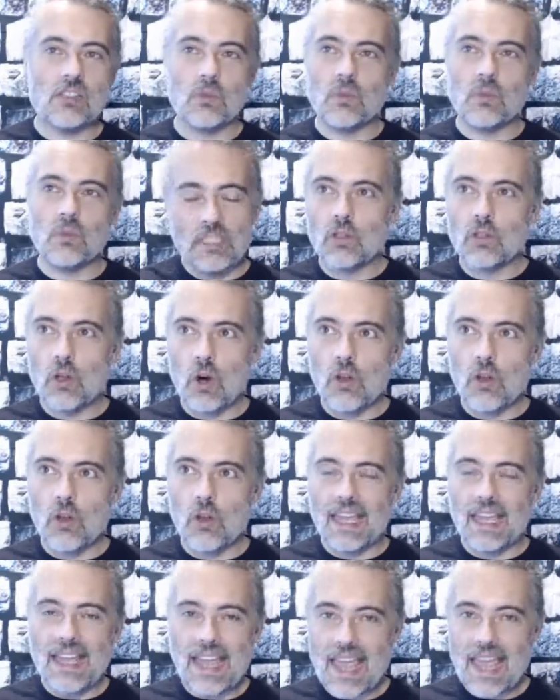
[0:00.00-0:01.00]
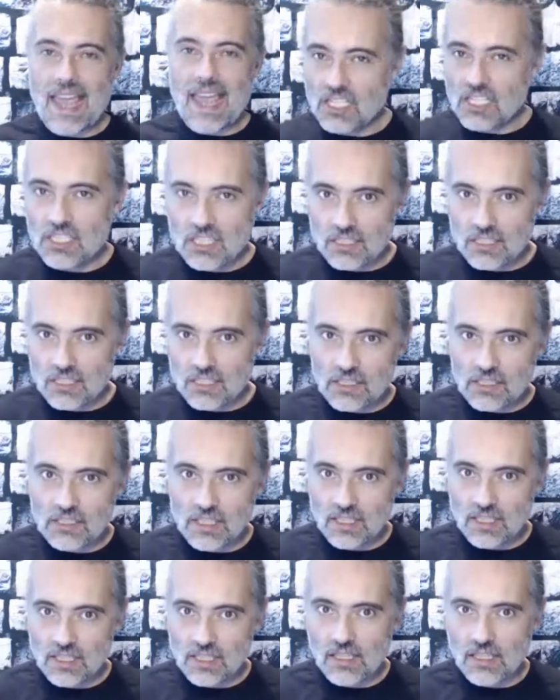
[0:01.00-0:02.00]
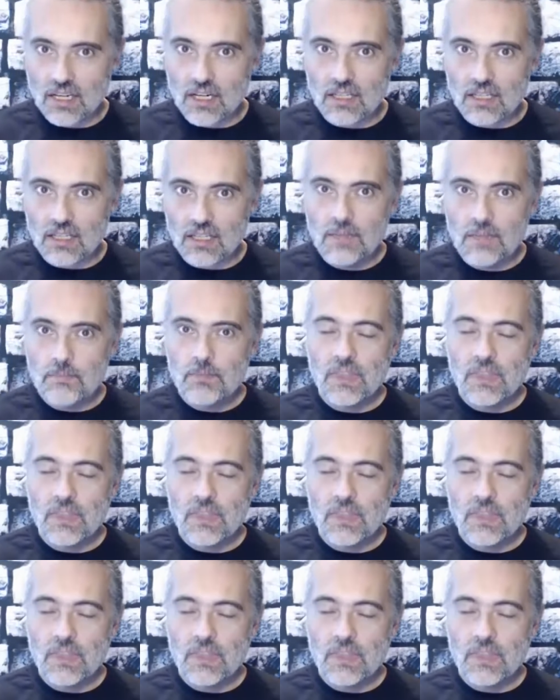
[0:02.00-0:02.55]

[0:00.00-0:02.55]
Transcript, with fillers: So we've got the essence in there,